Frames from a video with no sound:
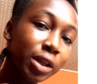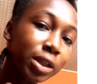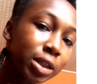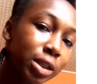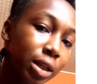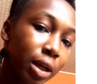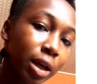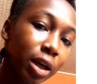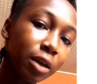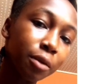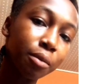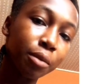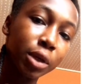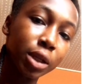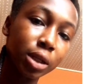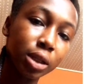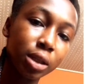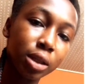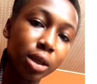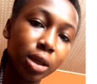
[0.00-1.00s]
for here that
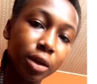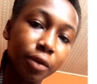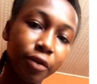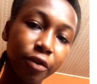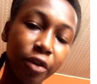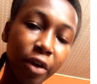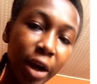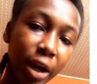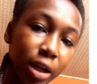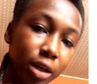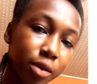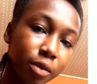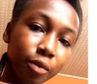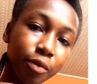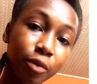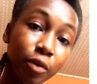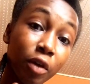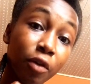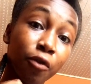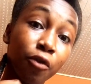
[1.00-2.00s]
I've started
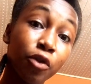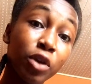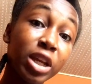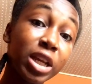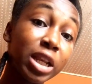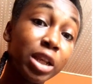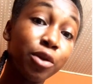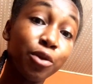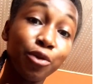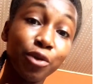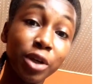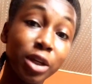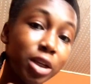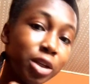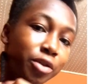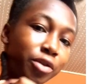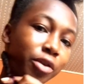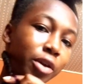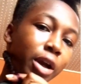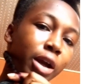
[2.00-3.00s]
and I realized
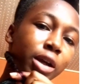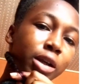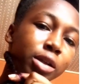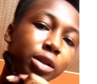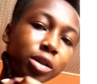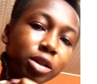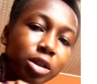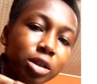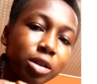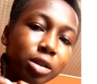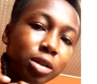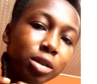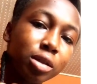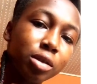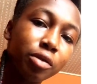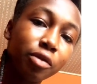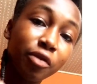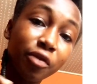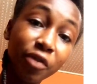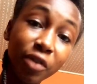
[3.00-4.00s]
that I'm
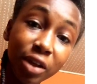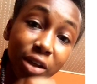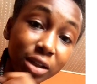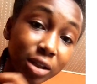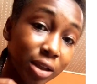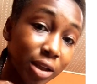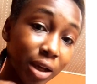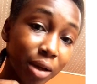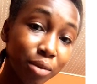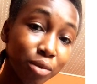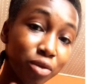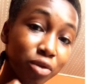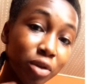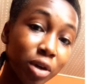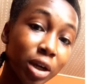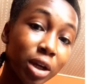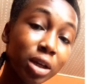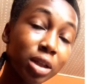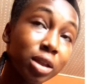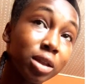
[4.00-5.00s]
getting this thing.
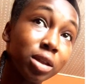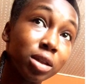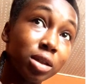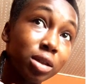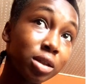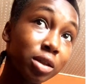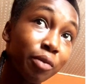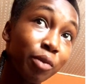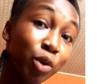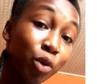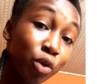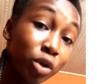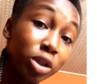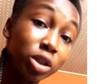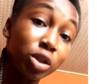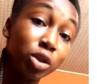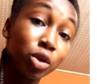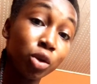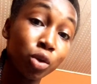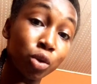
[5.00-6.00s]
So
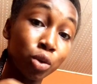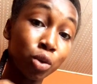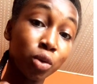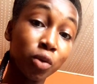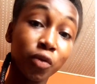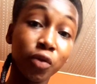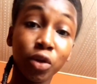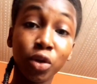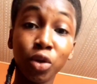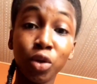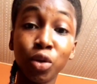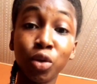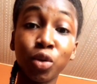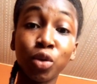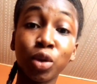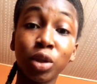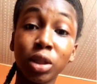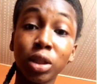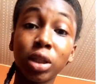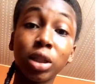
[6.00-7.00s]
I was quite
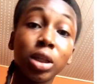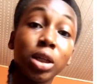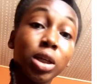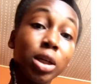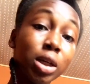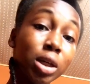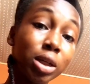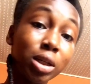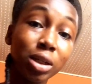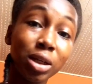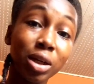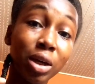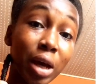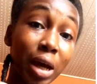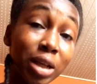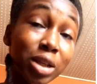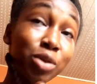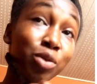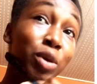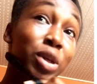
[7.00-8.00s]
excited. It
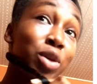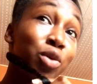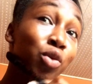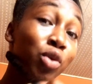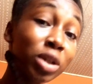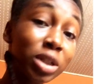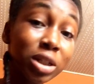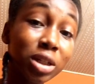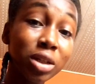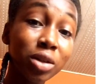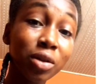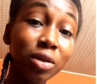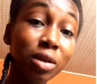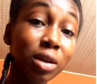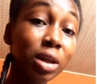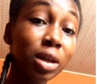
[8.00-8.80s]
was my first time.